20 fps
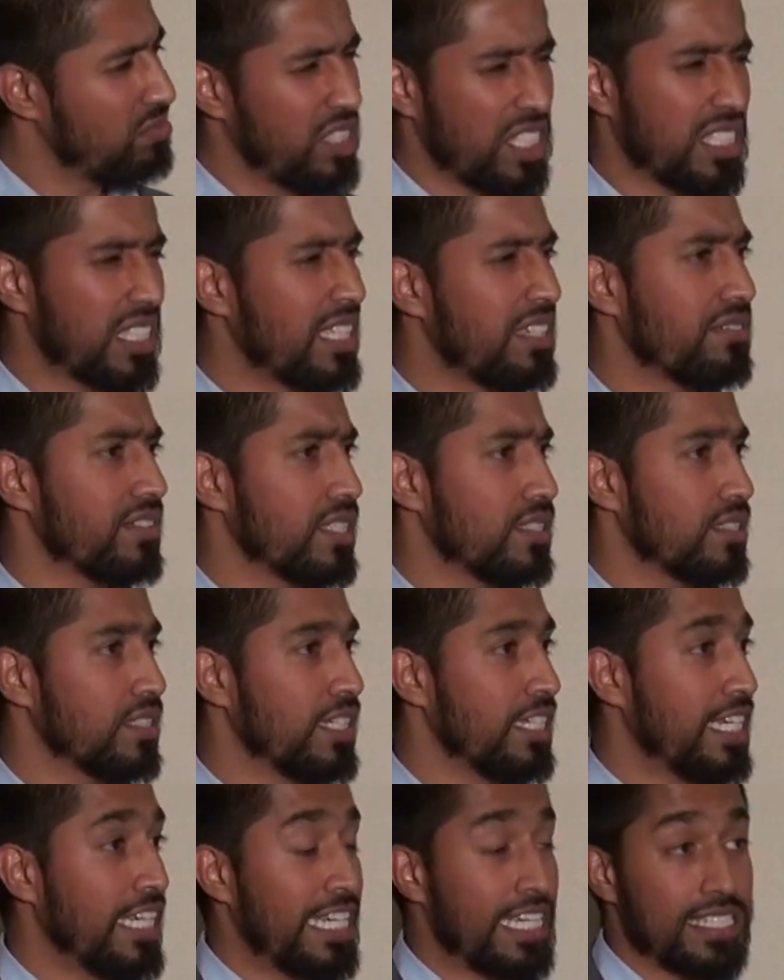Just leave it.
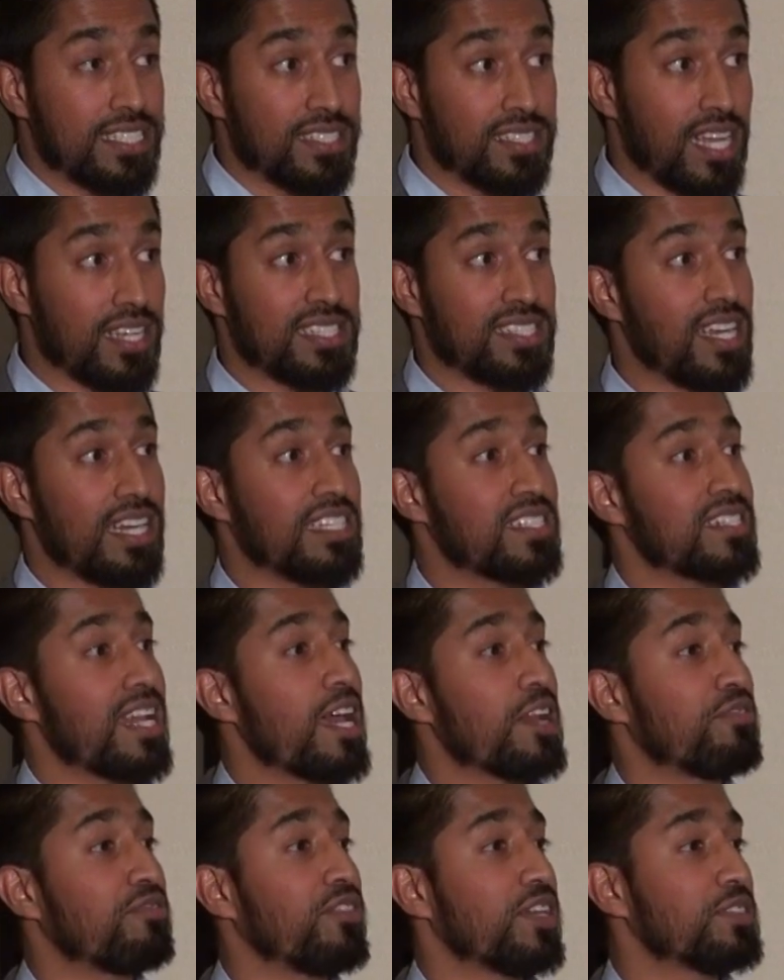So I said, it's
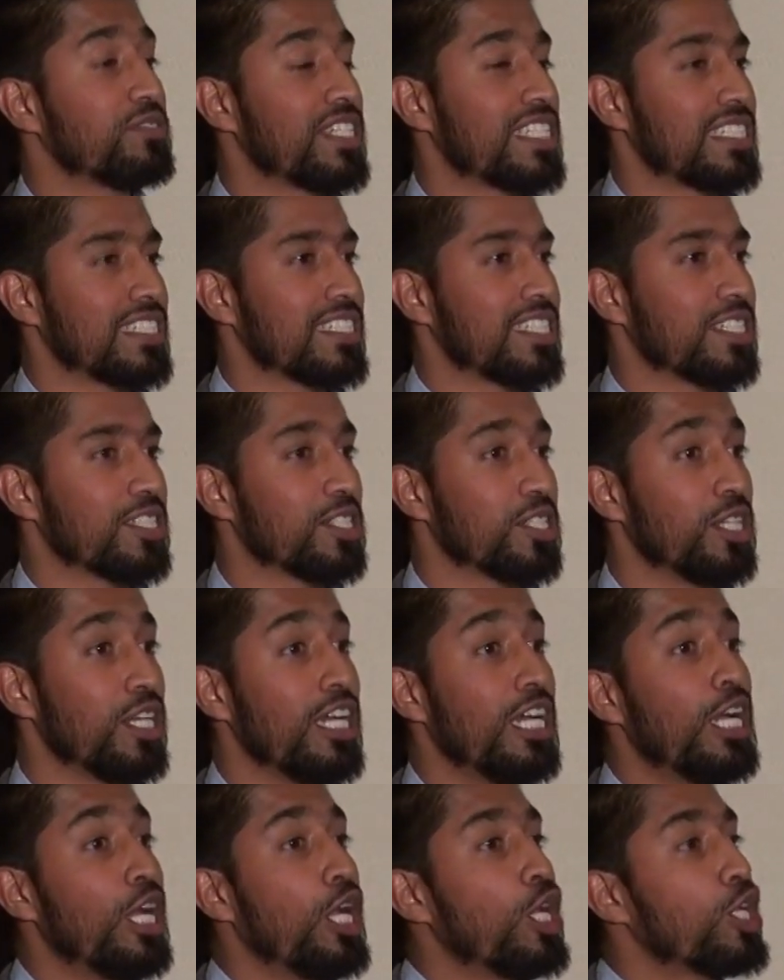not a fundraising dinner.
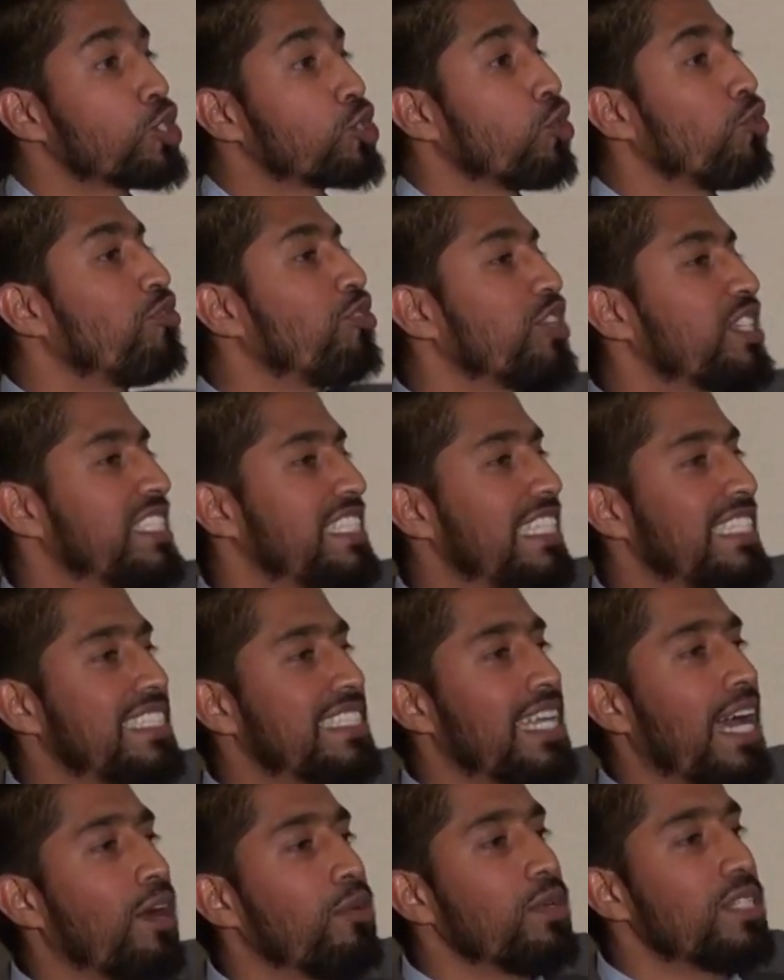So for
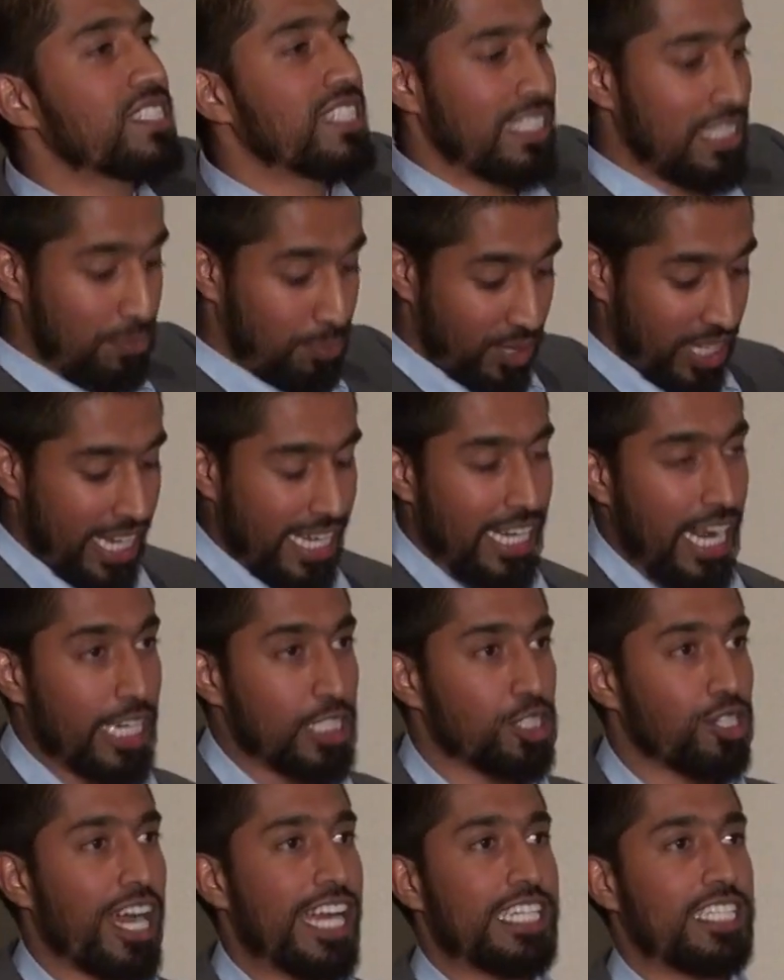six hours on the plane, I
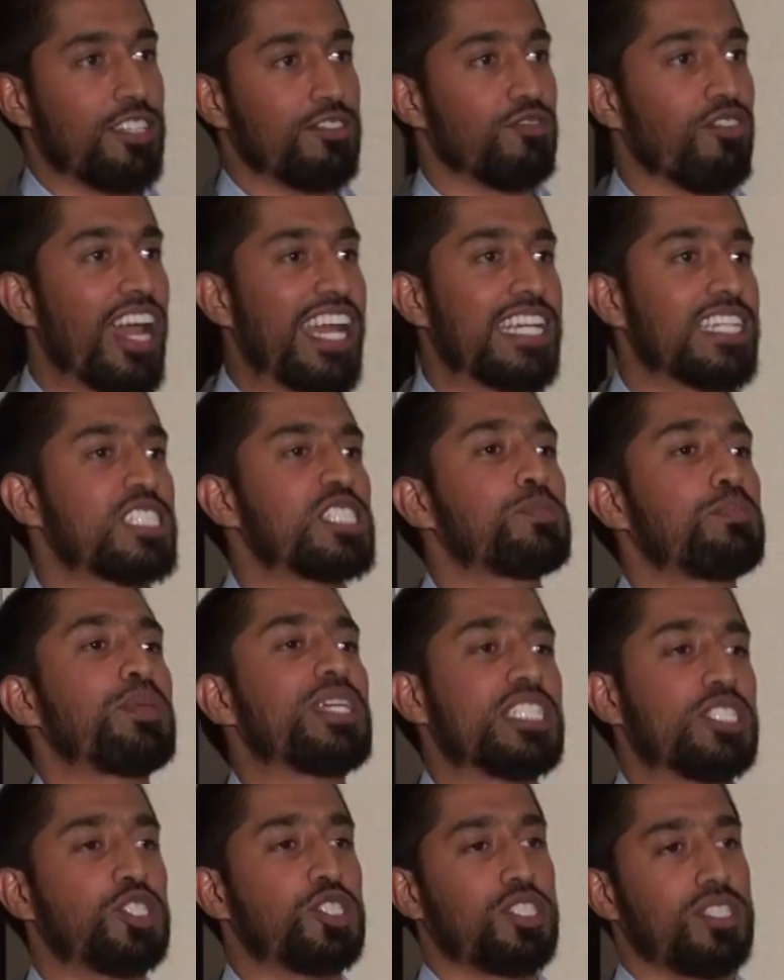tried to write a
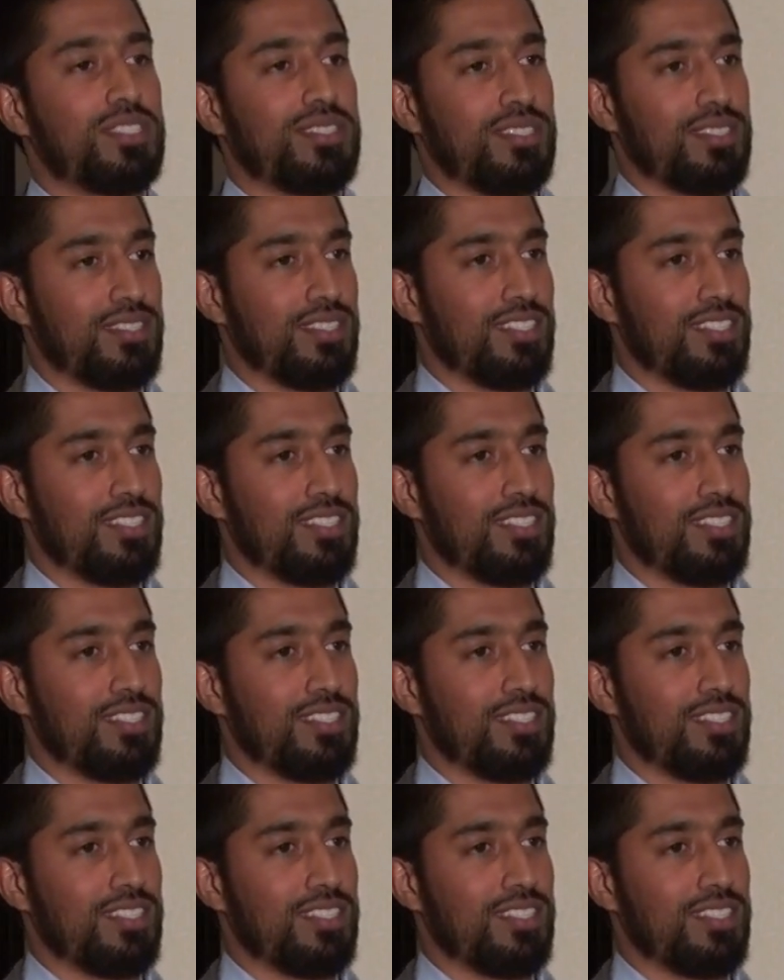speech.